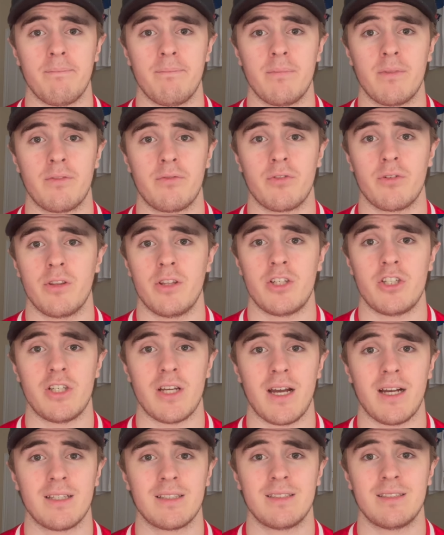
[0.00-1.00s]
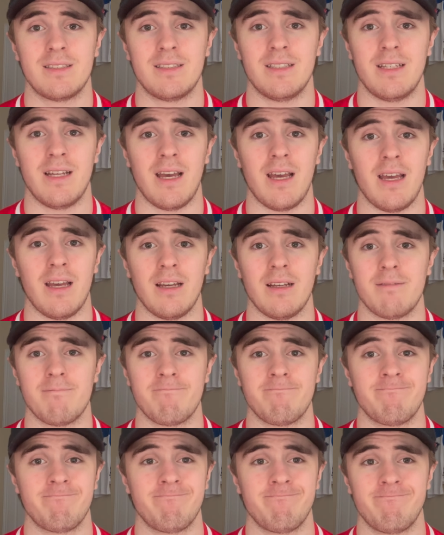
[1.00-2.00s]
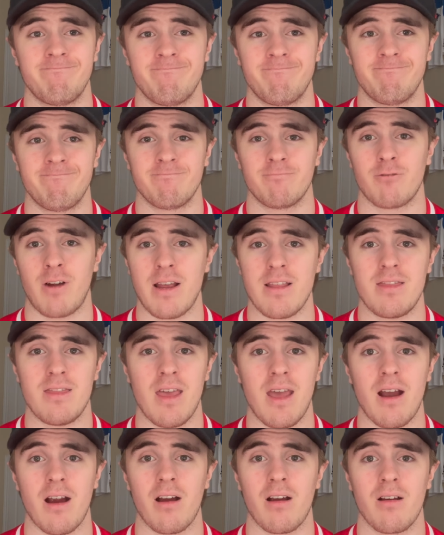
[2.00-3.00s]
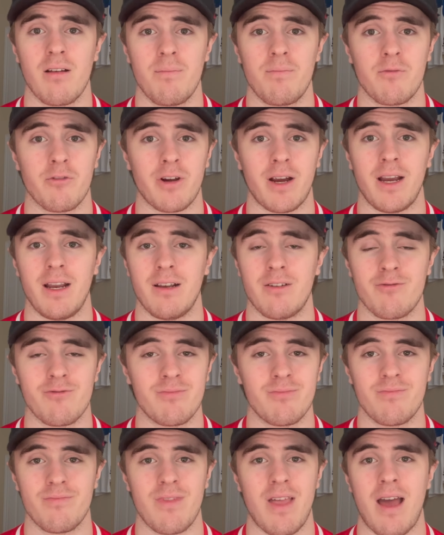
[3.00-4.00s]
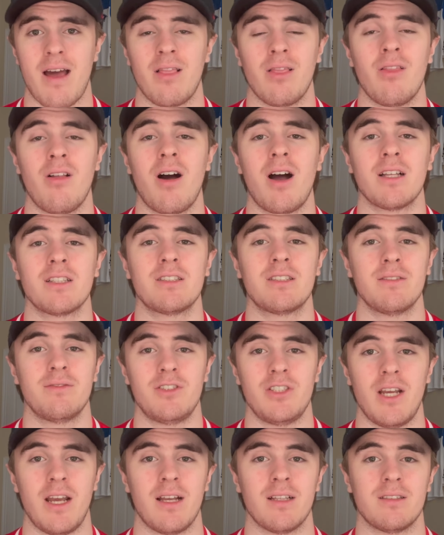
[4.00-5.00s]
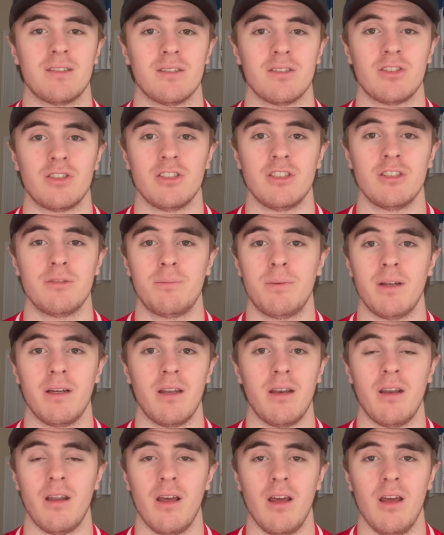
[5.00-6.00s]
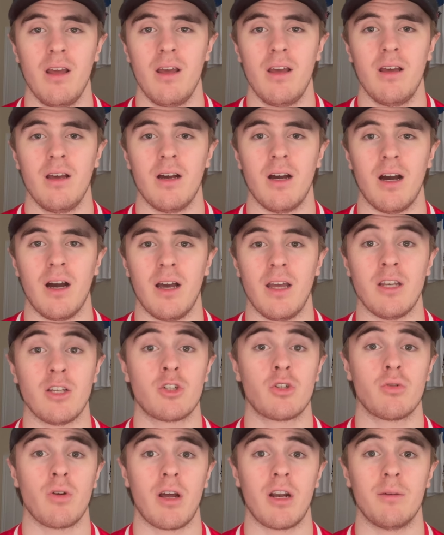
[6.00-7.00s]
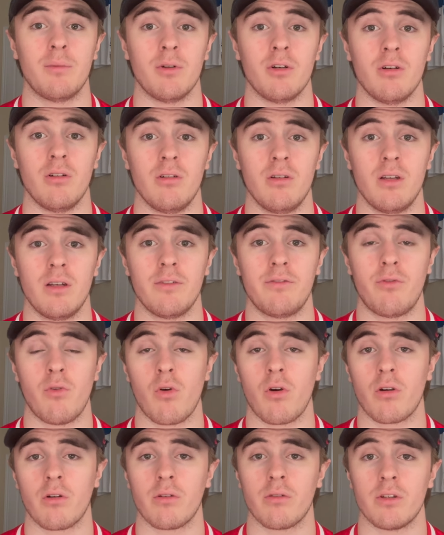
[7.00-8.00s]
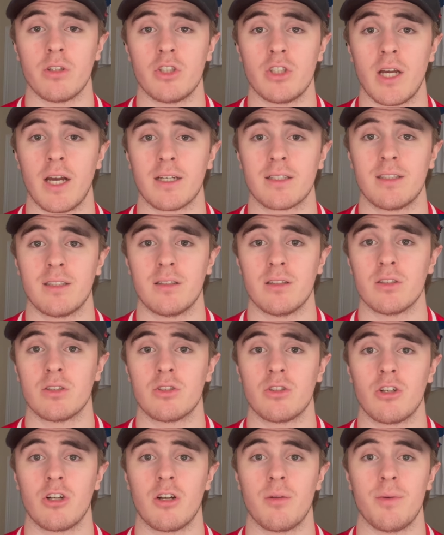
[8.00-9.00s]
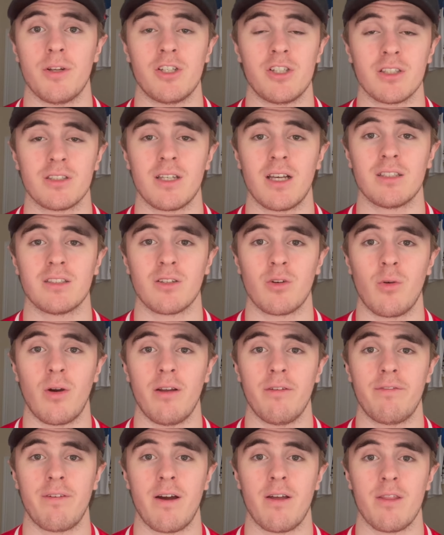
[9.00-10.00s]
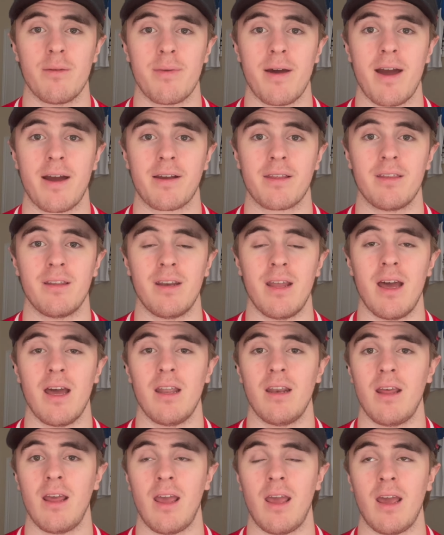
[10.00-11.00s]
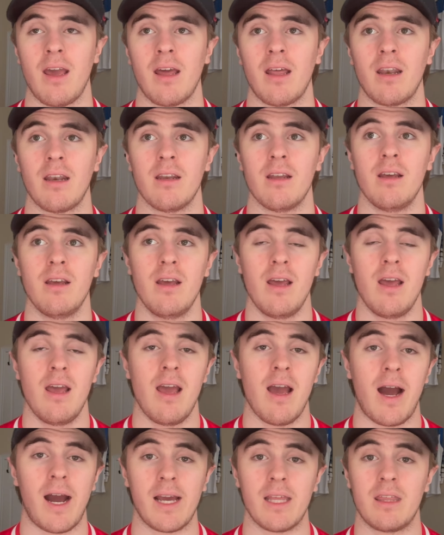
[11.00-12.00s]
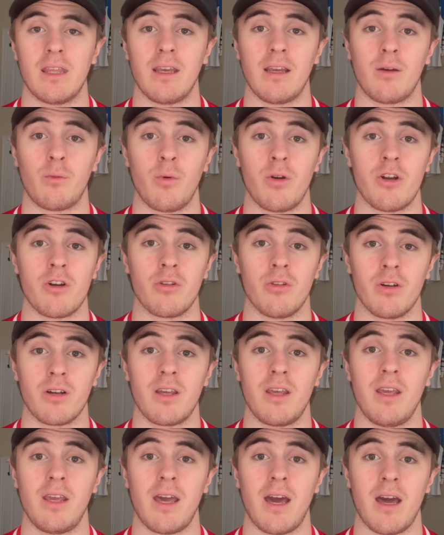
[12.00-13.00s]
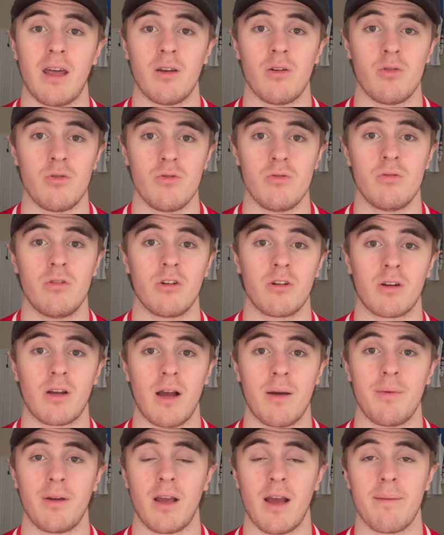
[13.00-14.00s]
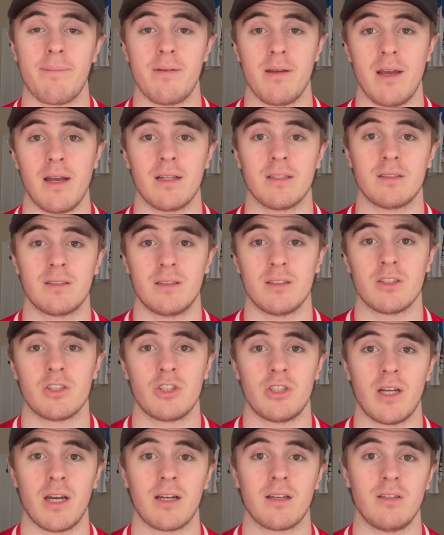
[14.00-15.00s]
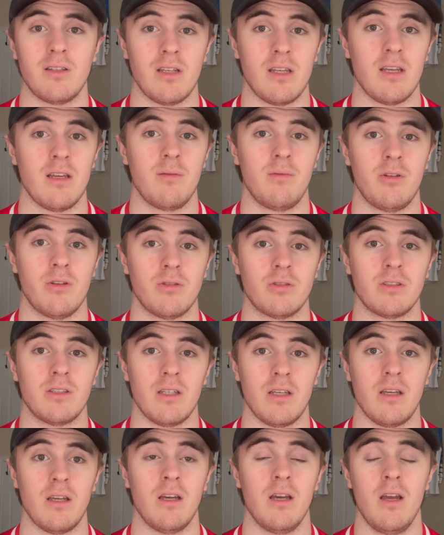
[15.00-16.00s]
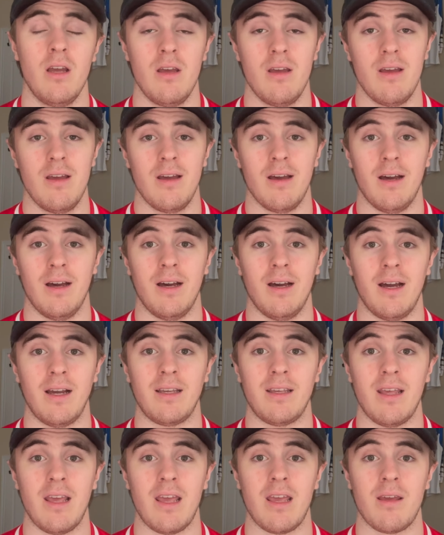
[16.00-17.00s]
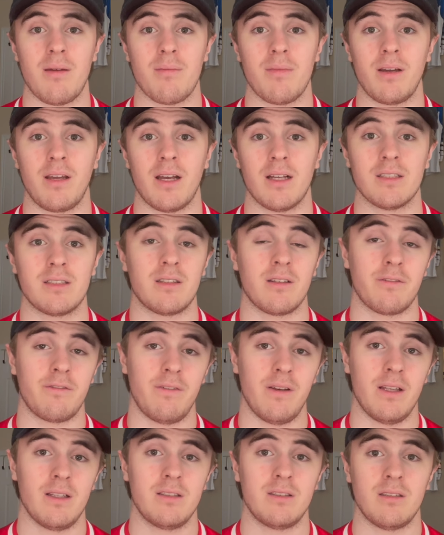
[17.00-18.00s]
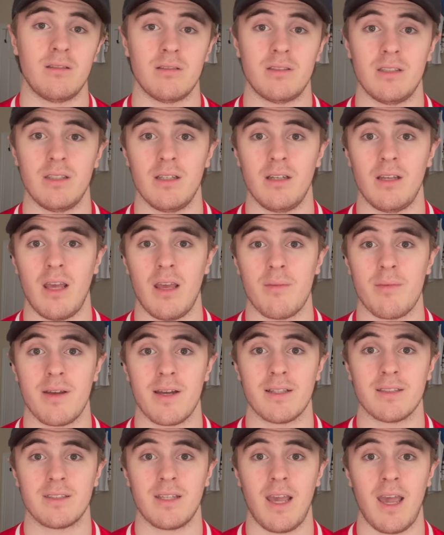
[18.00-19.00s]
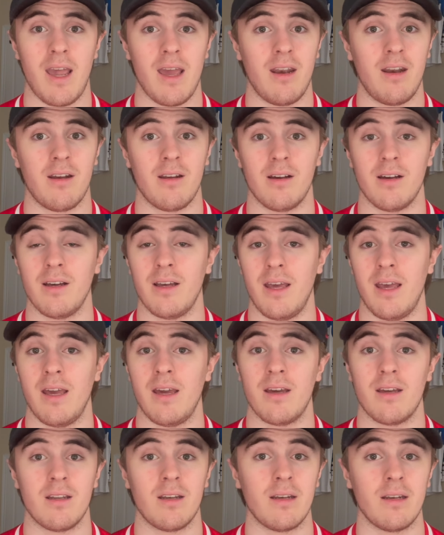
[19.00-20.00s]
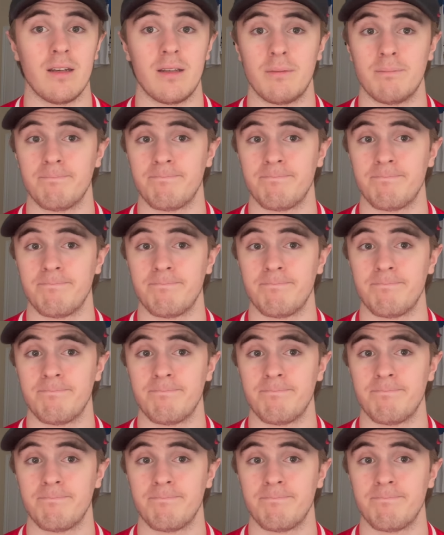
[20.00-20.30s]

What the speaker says: for the Czechs today, right there, right? Lots of chances. She's been incredible for the Czechs at this tournament, just hasn't quite found the back of the net. And I think when you're looking at who they're coming up against, this Czech team, you see a game against the Finns and you see a game against Canada, and